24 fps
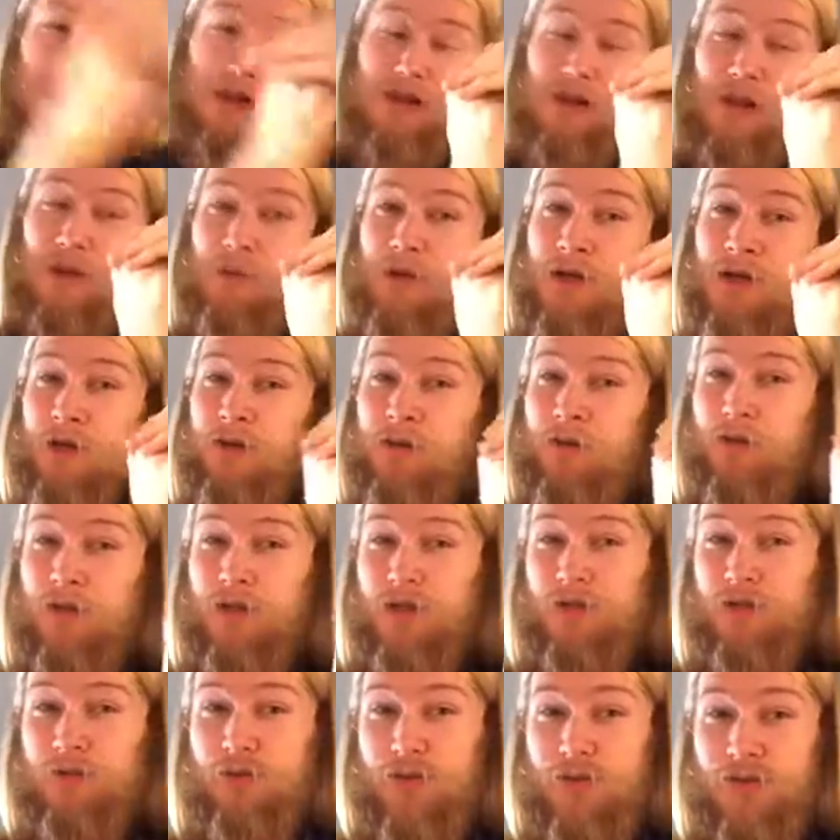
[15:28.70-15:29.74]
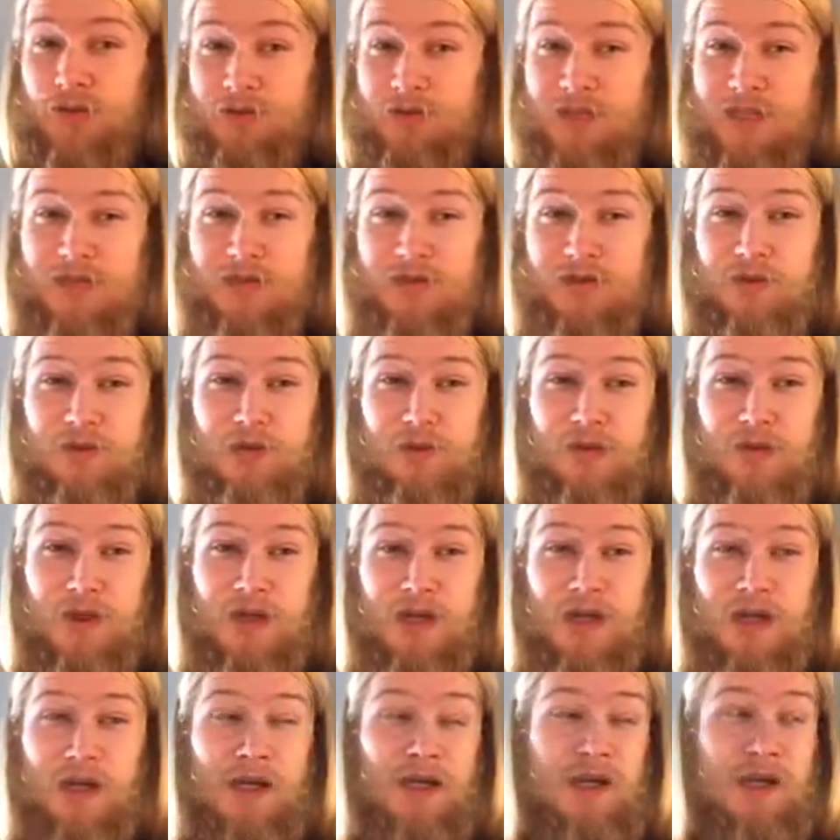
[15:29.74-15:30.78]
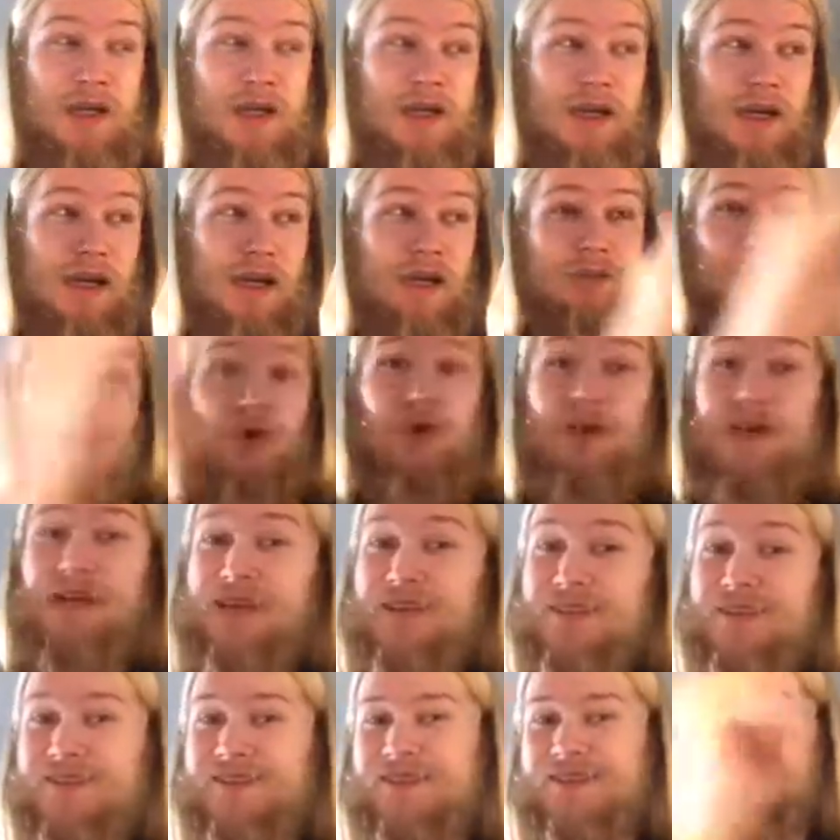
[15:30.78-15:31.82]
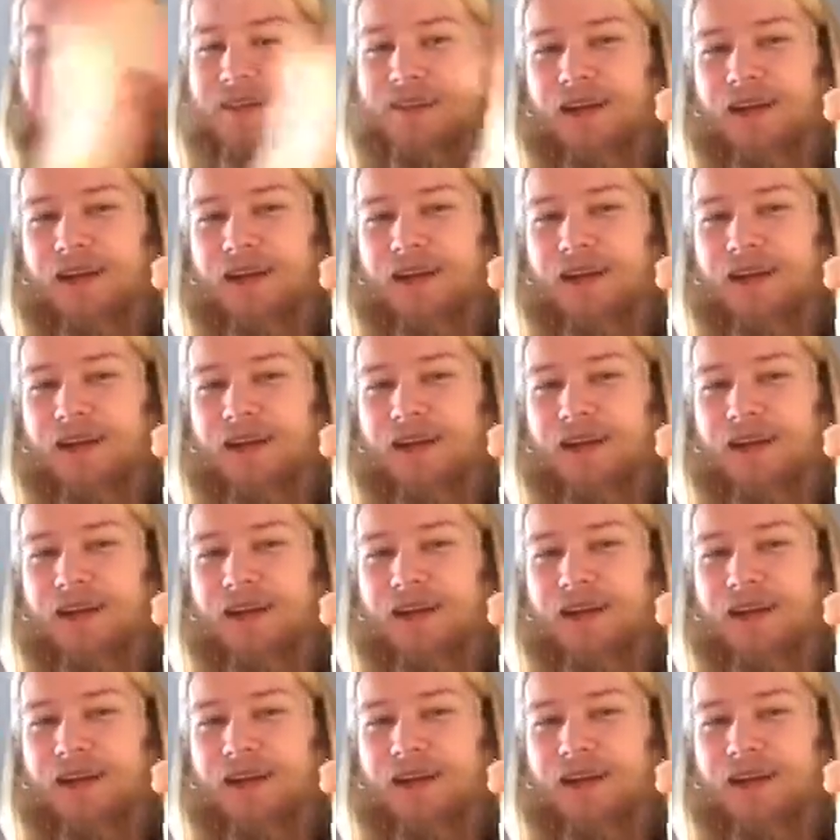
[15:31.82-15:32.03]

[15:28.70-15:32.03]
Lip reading: Let me know what you want me to explore next.